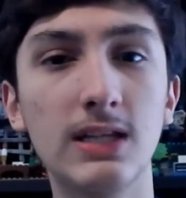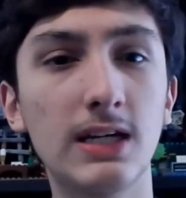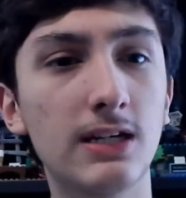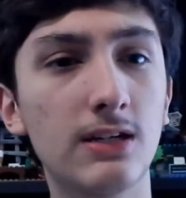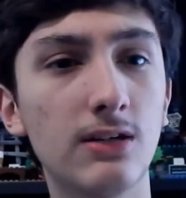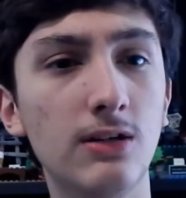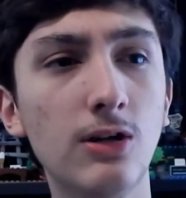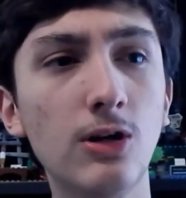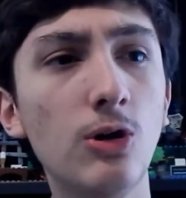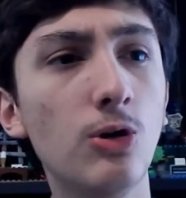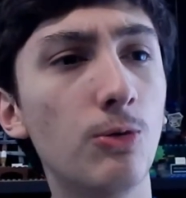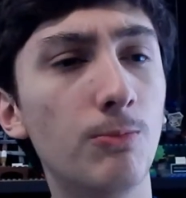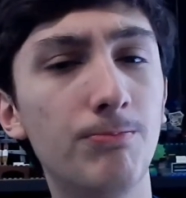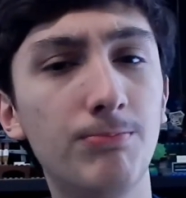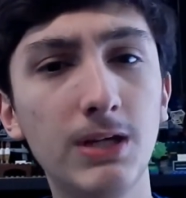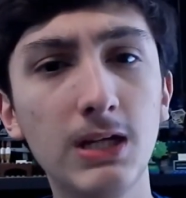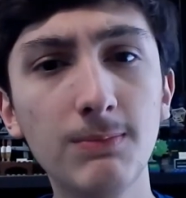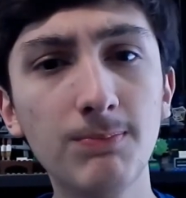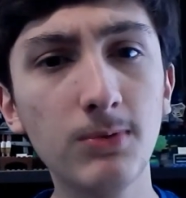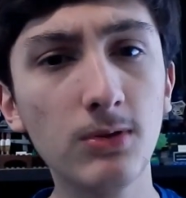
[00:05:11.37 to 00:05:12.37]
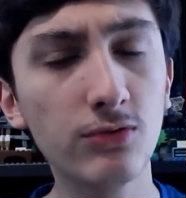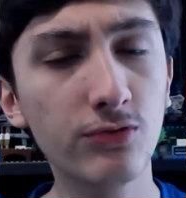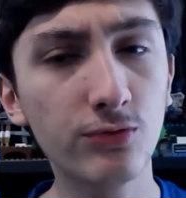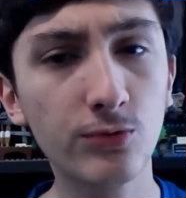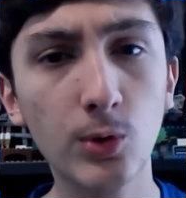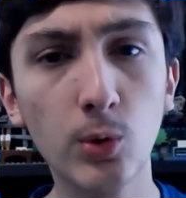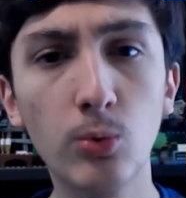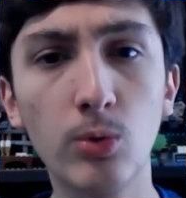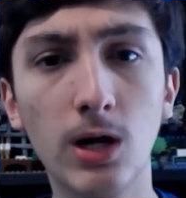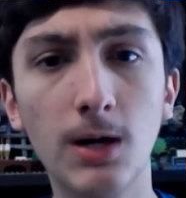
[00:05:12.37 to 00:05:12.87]
Like, no, people
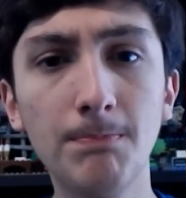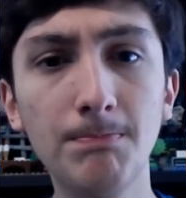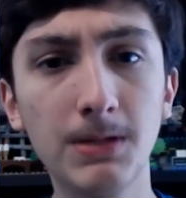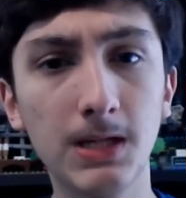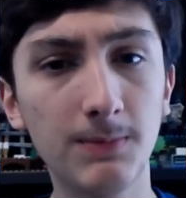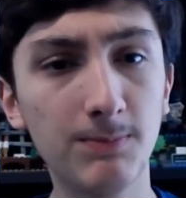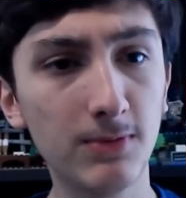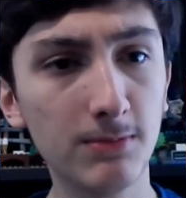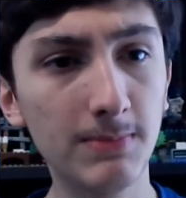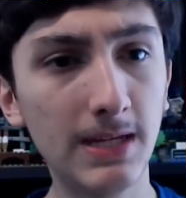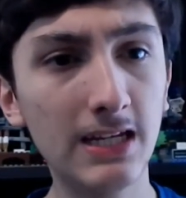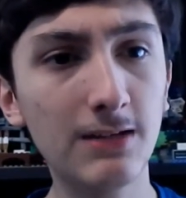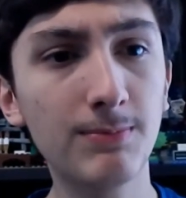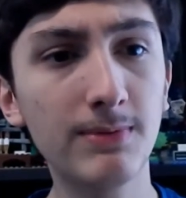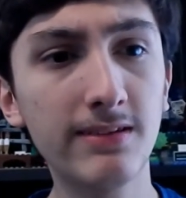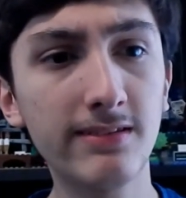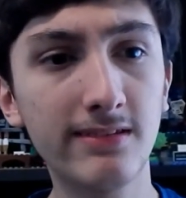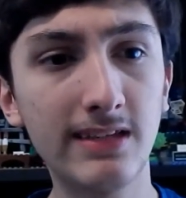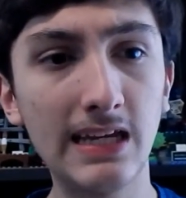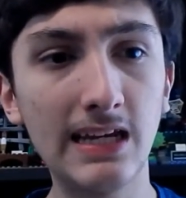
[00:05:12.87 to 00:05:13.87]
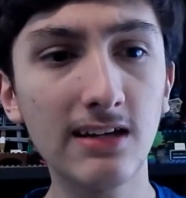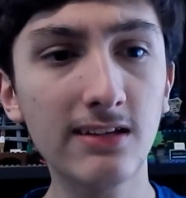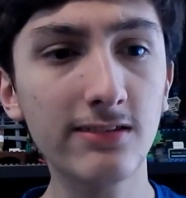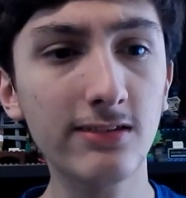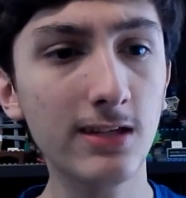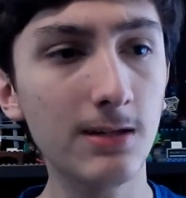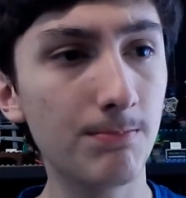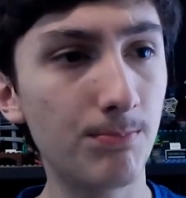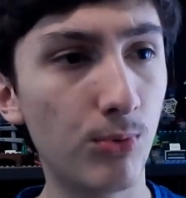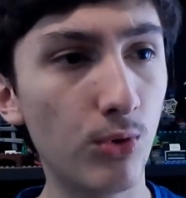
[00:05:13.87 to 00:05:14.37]
screw up, people make mistakes.
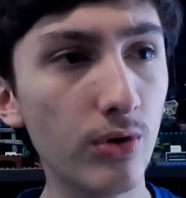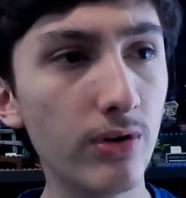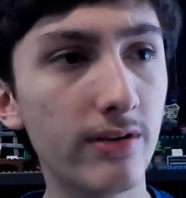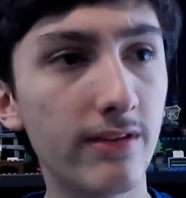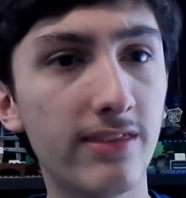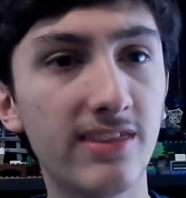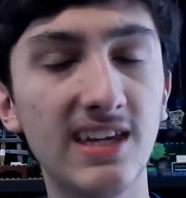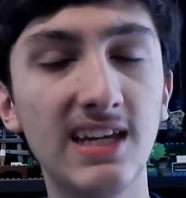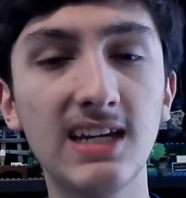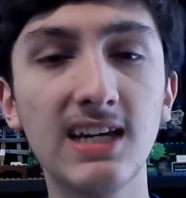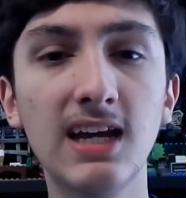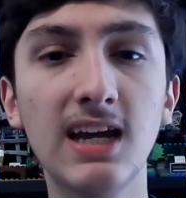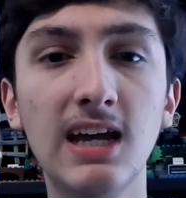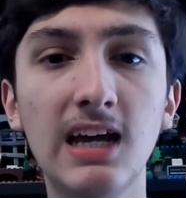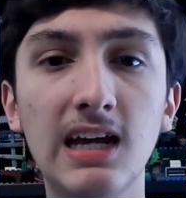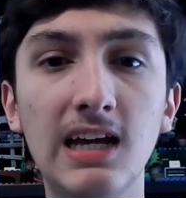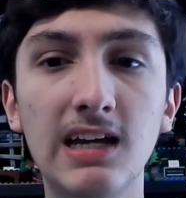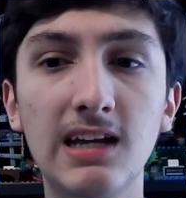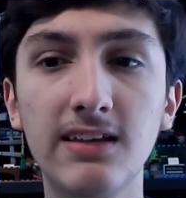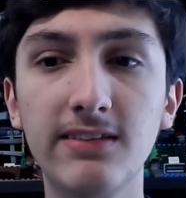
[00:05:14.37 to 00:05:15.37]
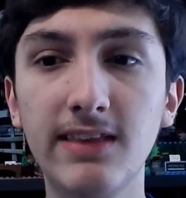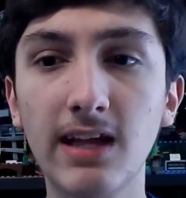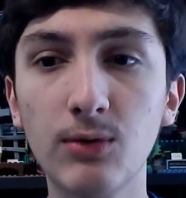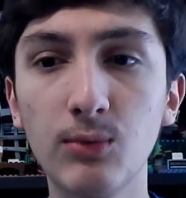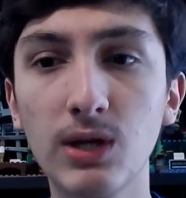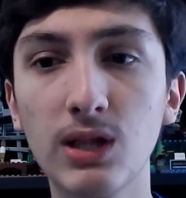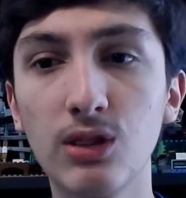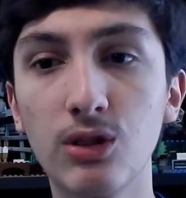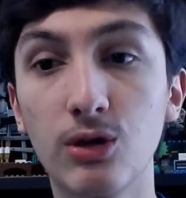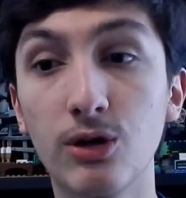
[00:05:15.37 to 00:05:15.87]
The important thing is that
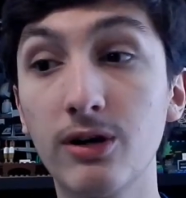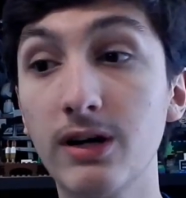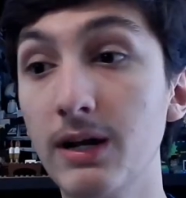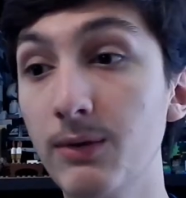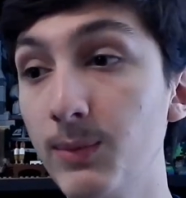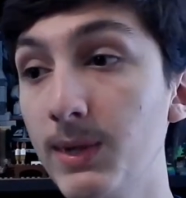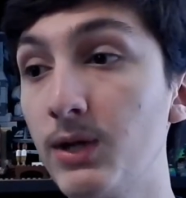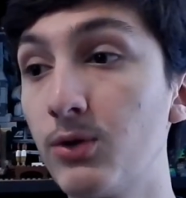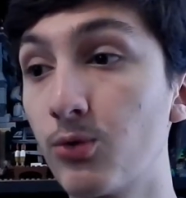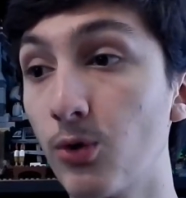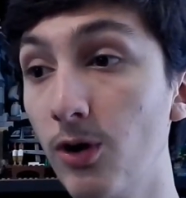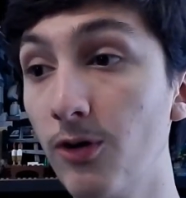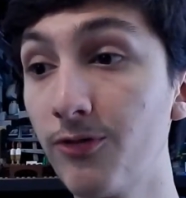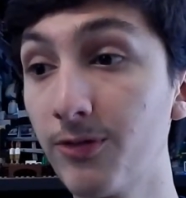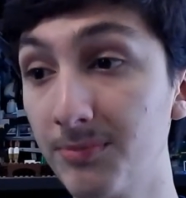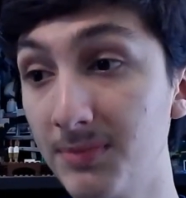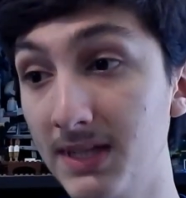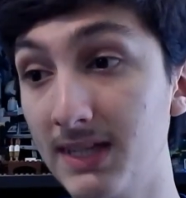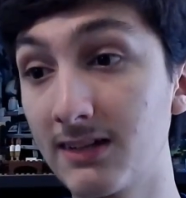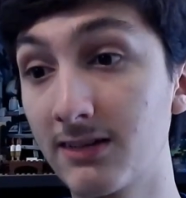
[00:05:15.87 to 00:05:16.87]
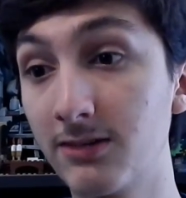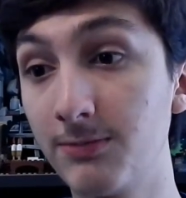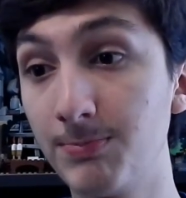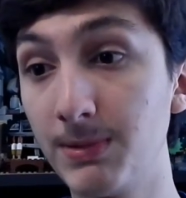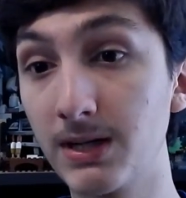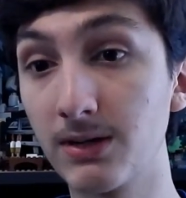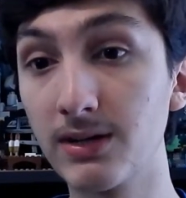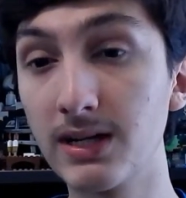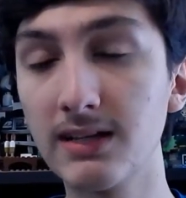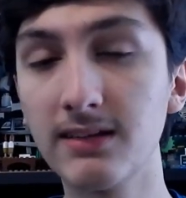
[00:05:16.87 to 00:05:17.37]
we learn and we grow from the
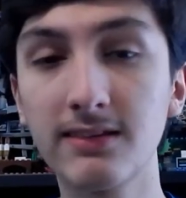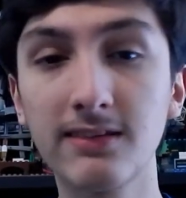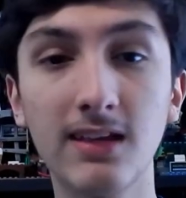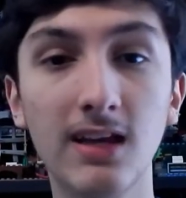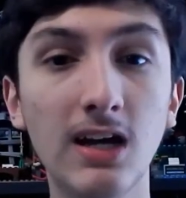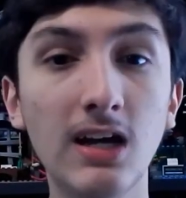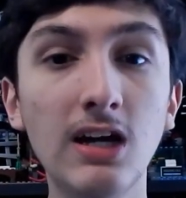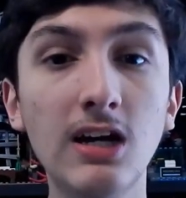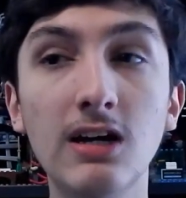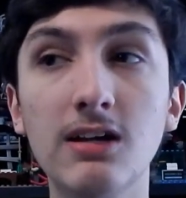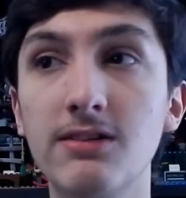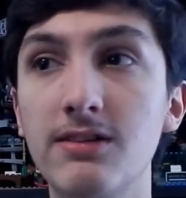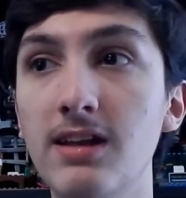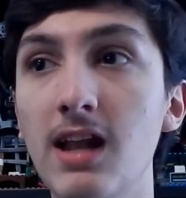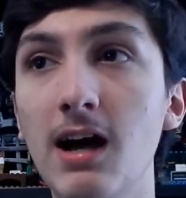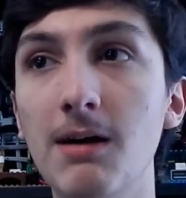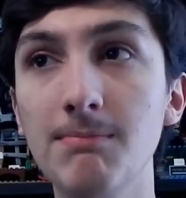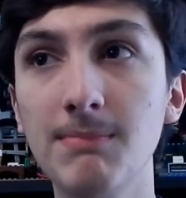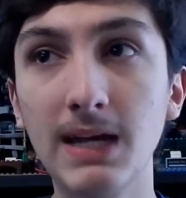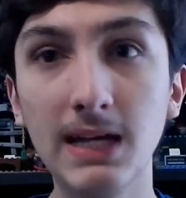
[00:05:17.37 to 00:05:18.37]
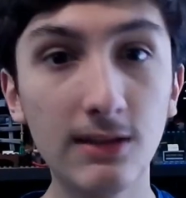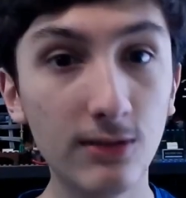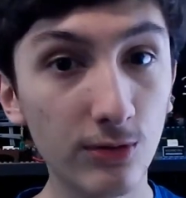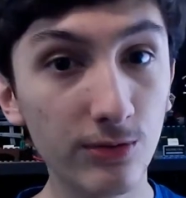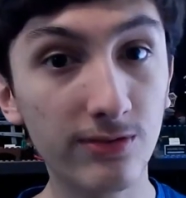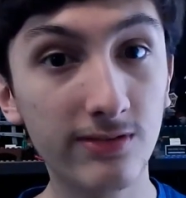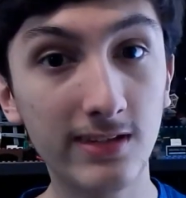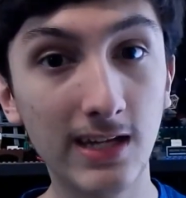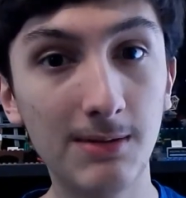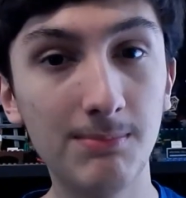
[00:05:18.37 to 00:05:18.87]
experience to not make
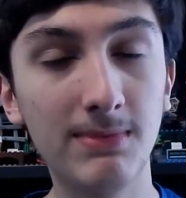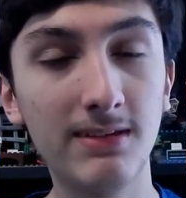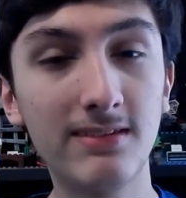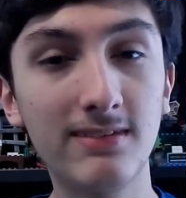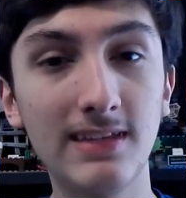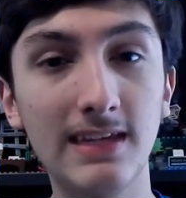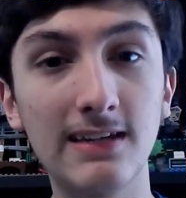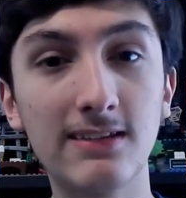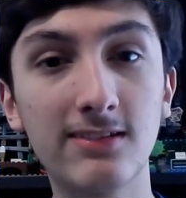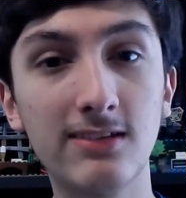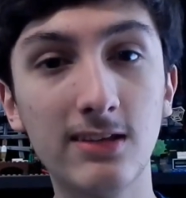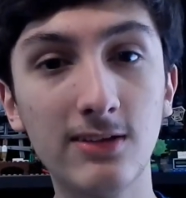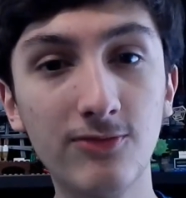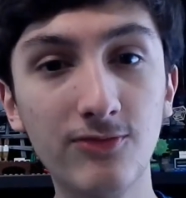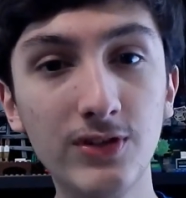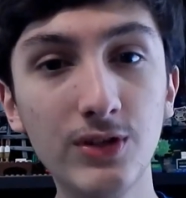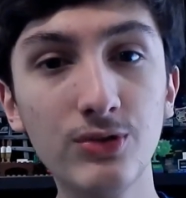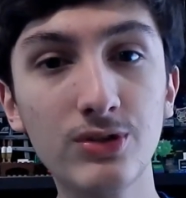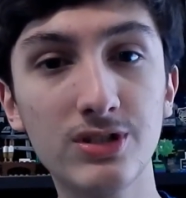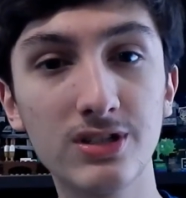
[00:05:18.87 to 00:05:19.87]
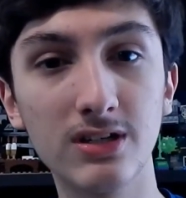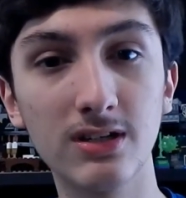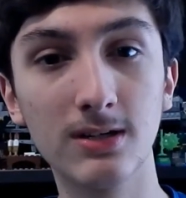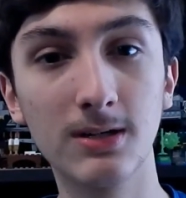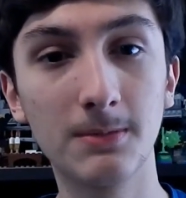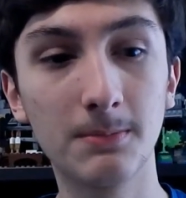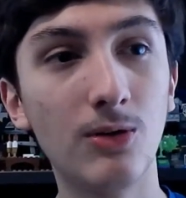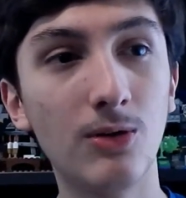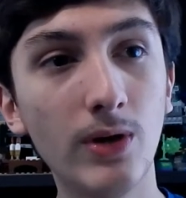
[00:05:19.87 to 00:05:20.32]
those same mistakes in the future.